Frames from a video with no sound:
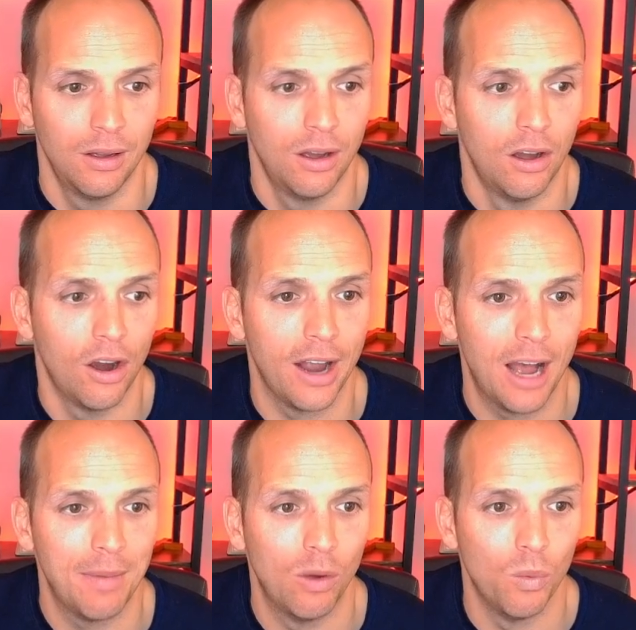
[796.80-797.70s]
All right,
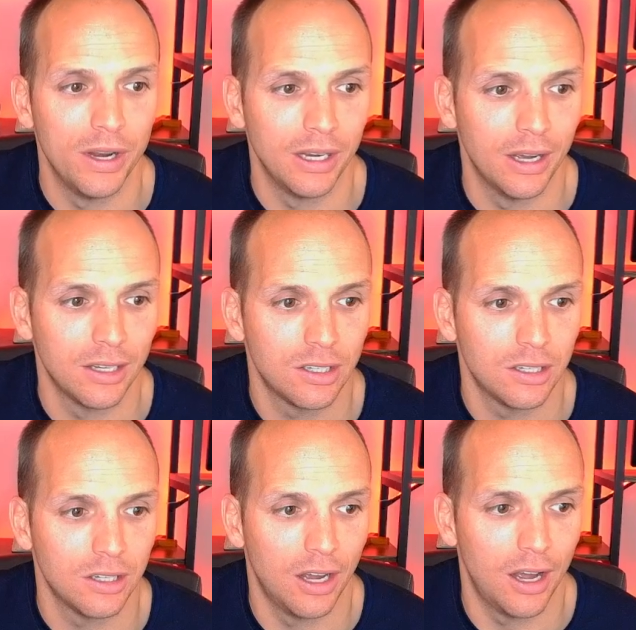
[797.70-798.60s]
how about wind
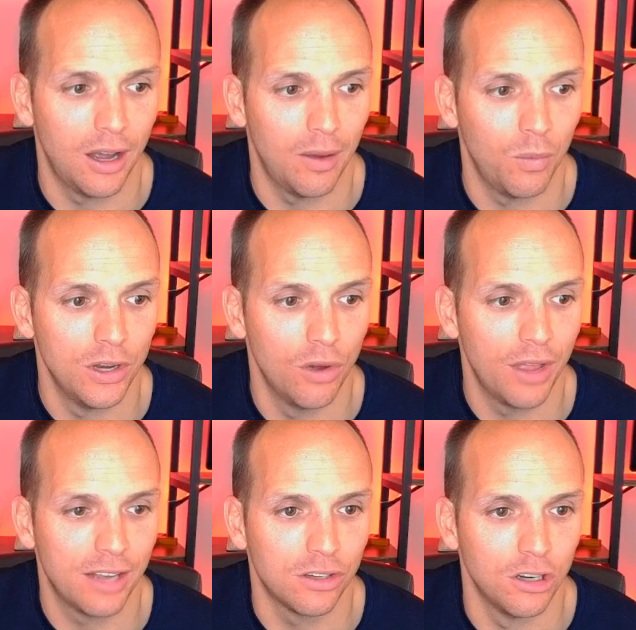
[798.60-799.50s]
gusts? Uh, we know
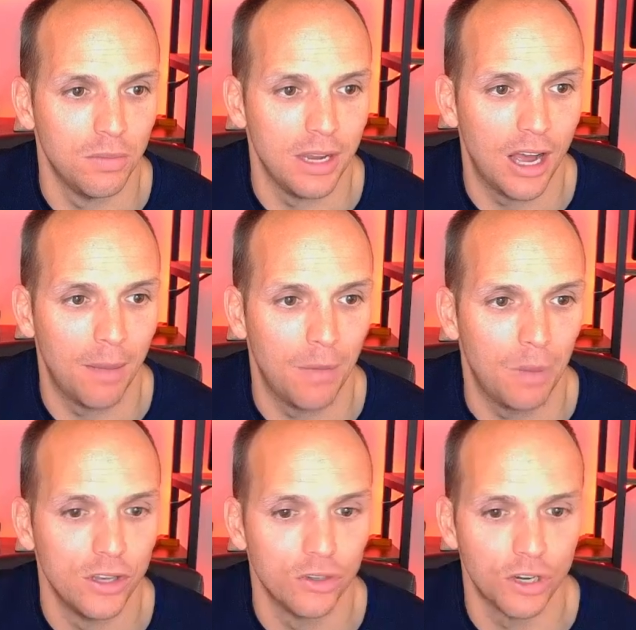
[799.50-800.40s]
that's going to be up. The
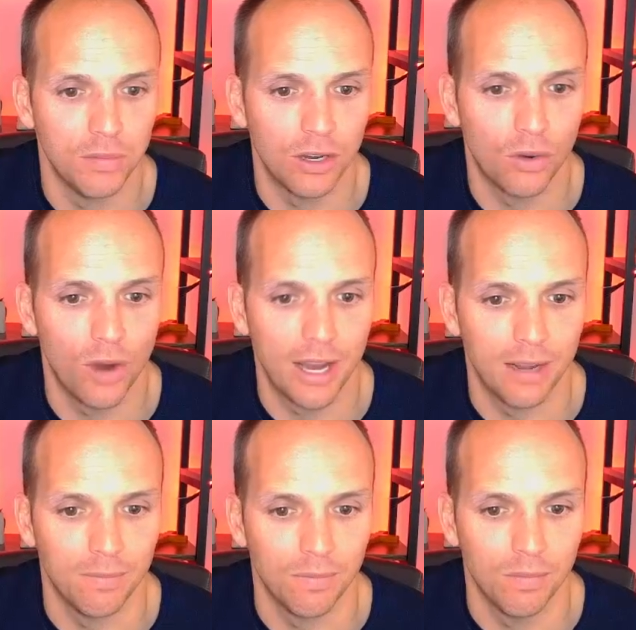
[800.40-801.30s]
winds are going to be
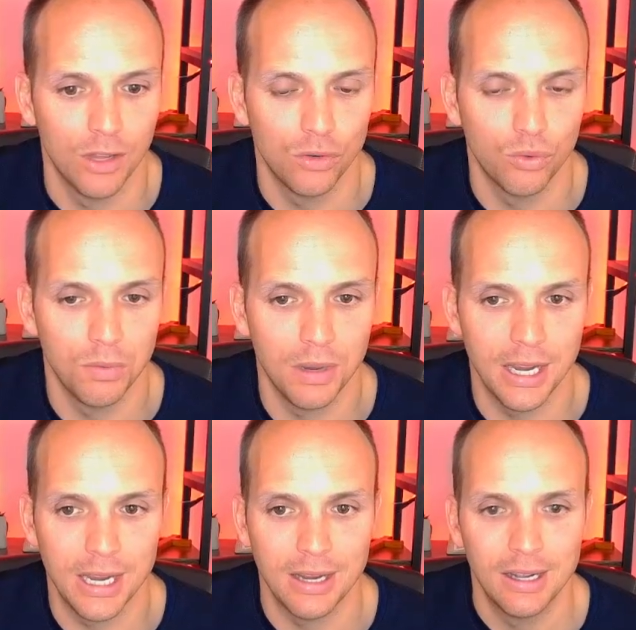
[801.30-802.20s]
cranking. This would
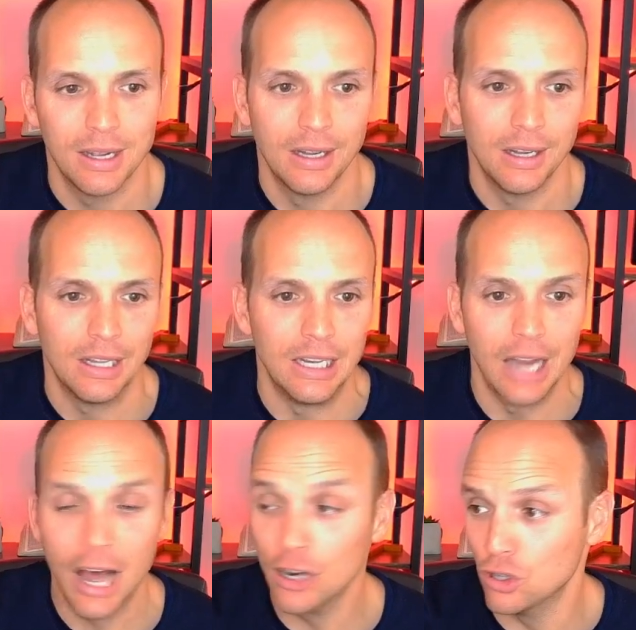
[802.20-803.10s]
be
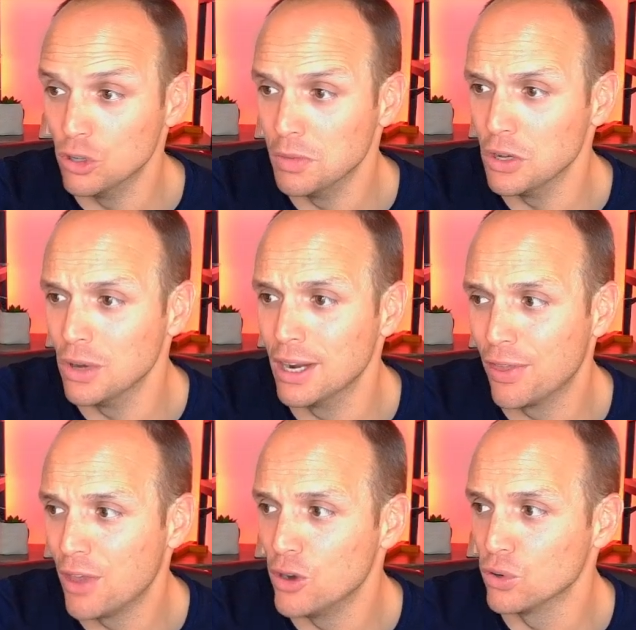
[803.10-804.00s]
not assuming you get a
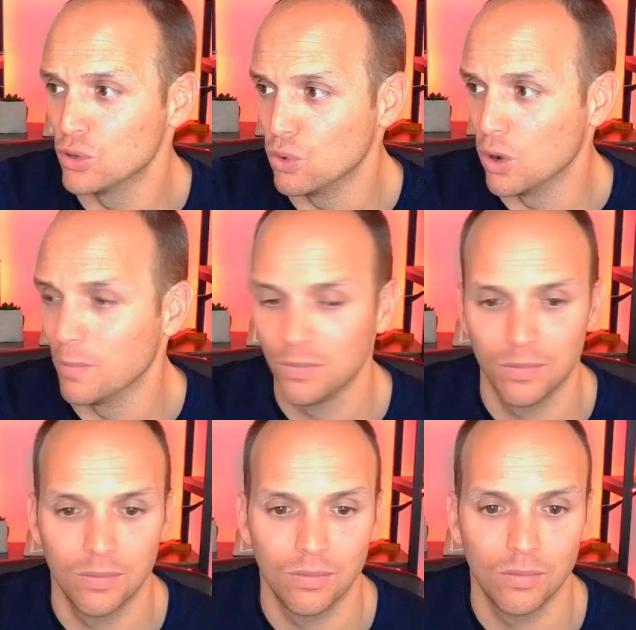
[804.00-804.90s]
thunderstorm.
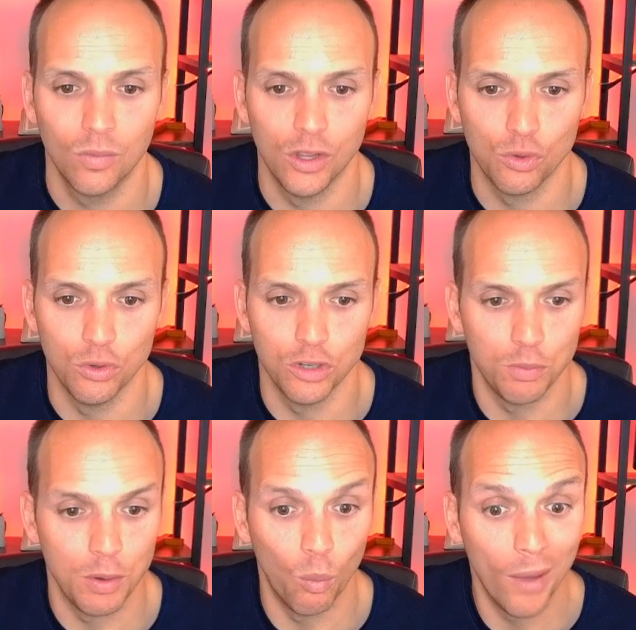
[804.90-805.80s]
This would just
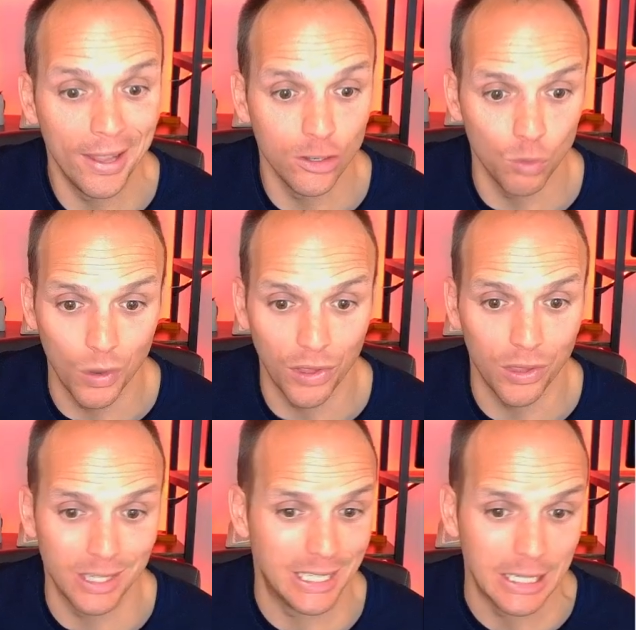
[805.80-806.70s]
be winds with
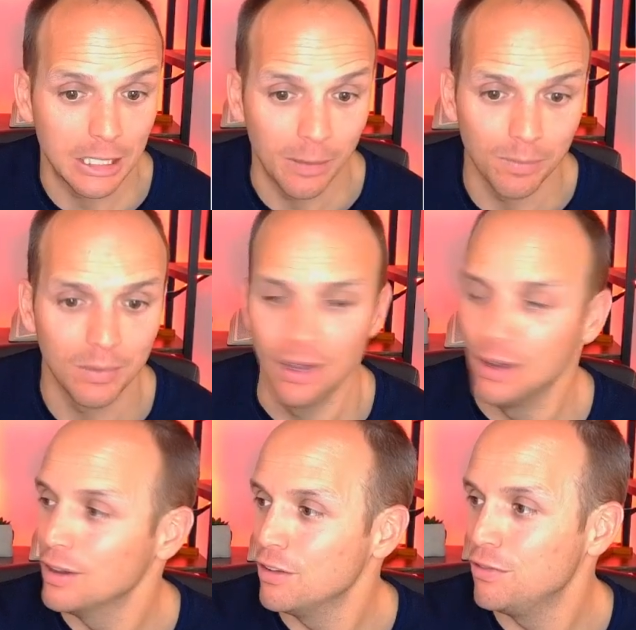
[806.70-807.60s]
the system,
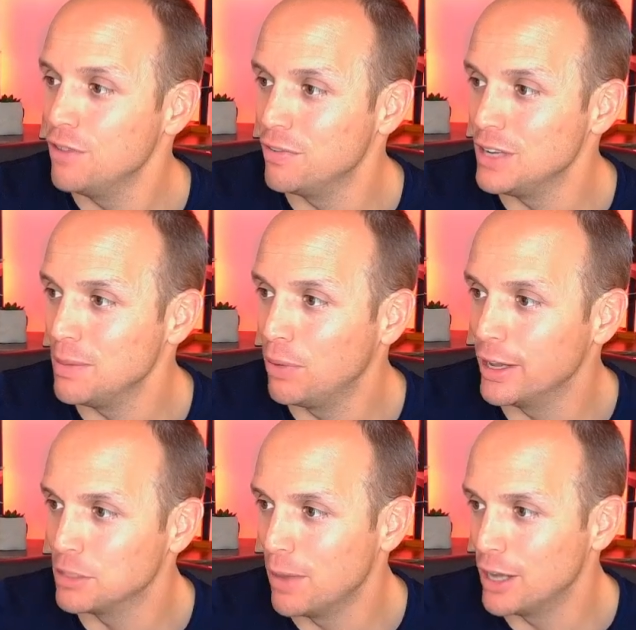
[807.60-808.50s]
50
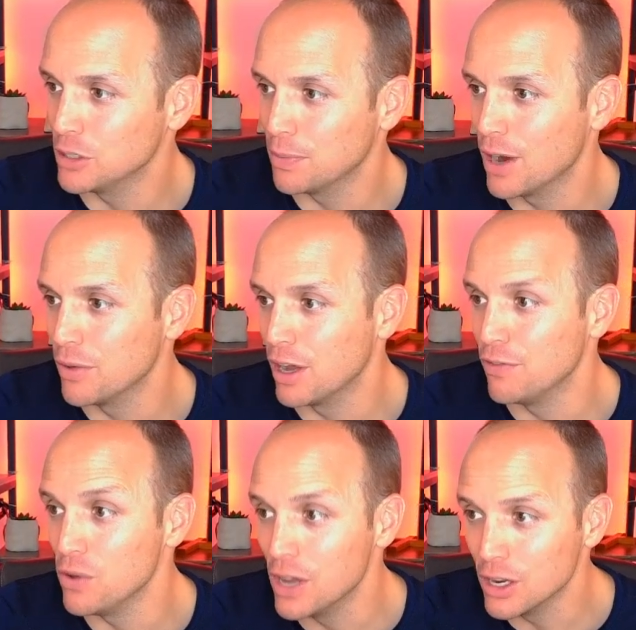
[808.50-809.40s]
plus miles per hour. Now,
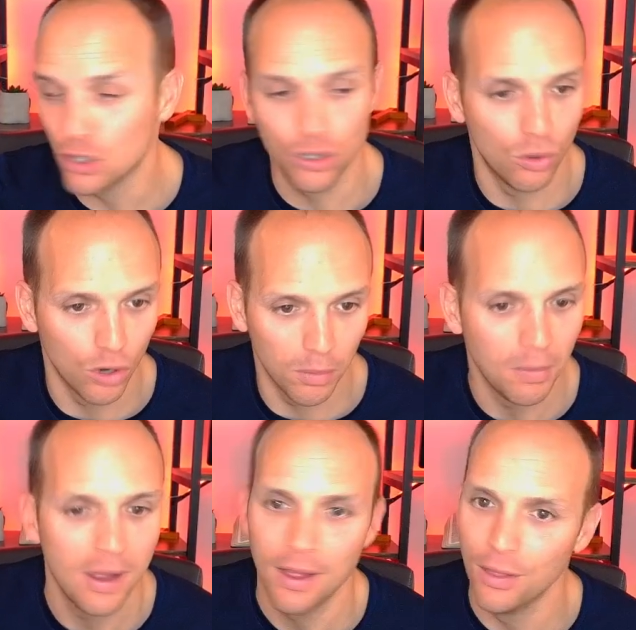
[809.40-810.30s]
if you get a storm,
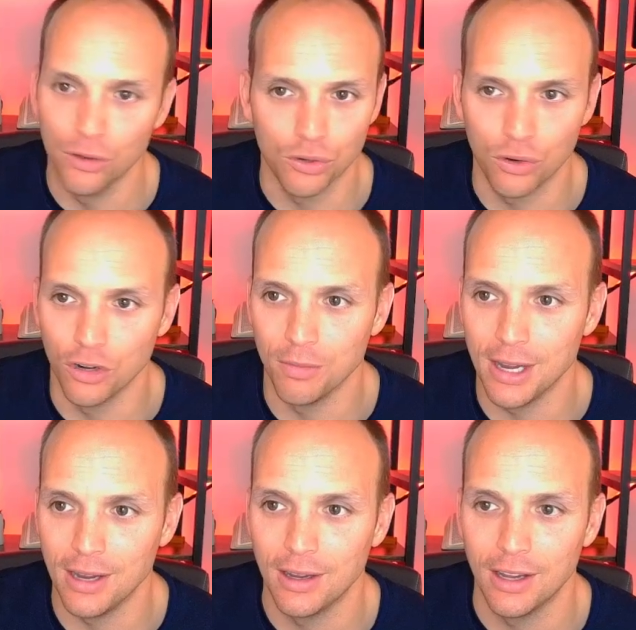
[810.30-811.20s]
those are going to
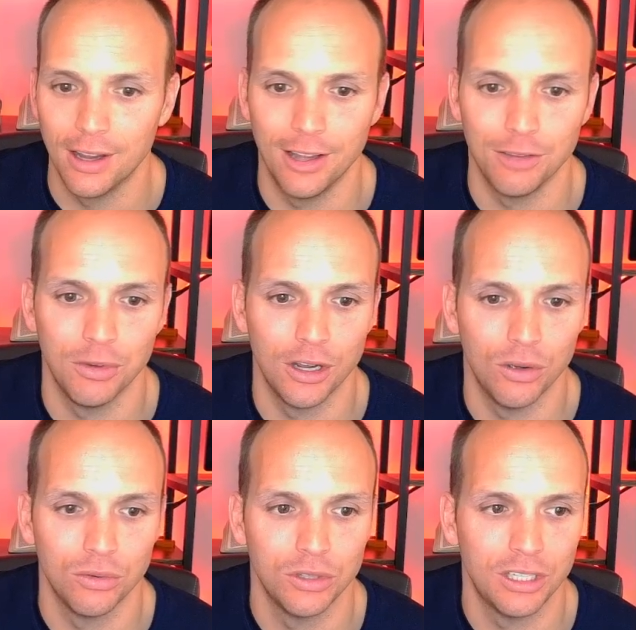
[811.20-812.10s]
be, as we
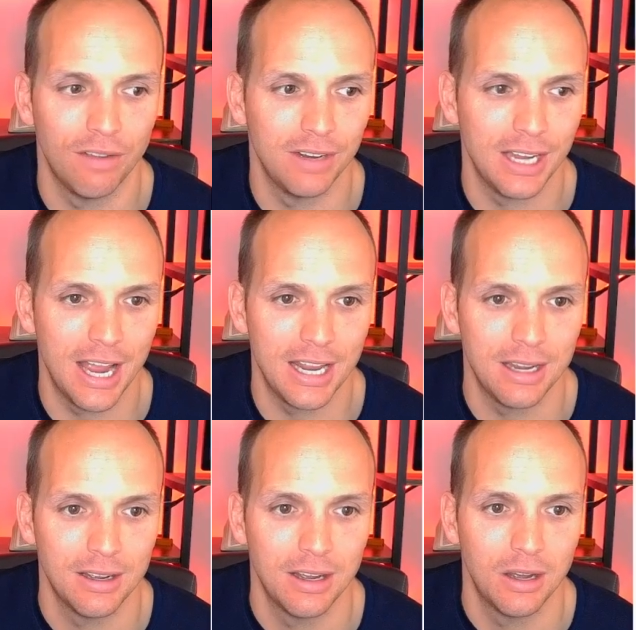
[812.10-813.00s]
know, 70,
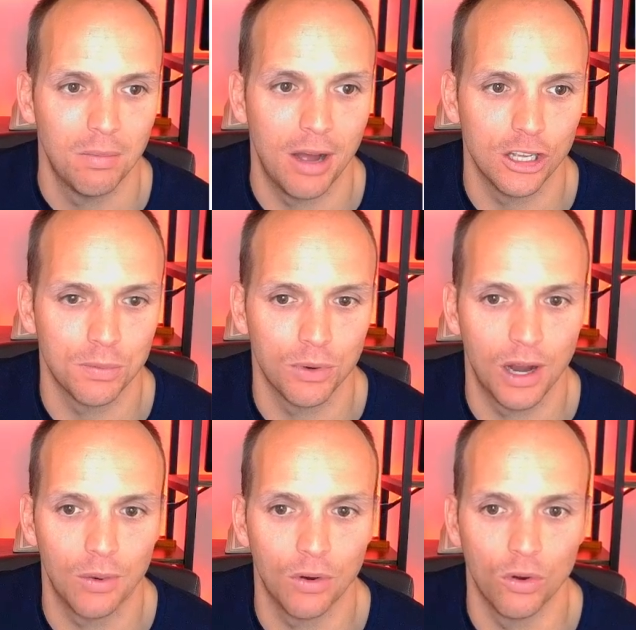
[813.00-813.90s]
80 miles per
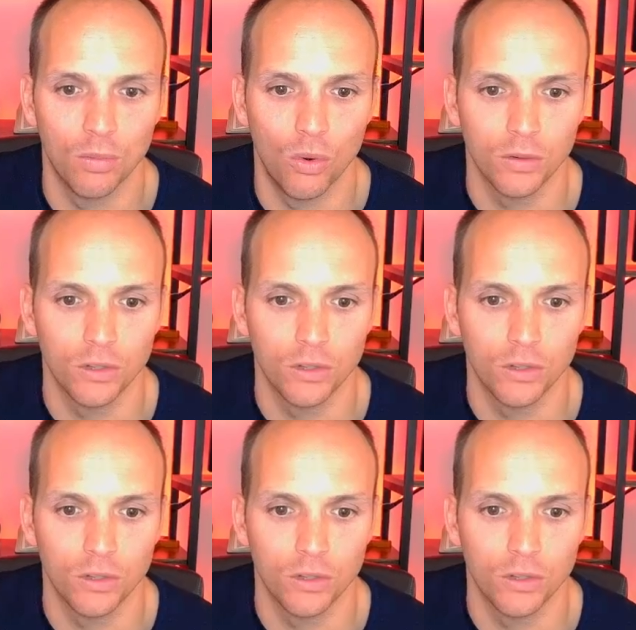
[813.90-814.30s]
hour or more.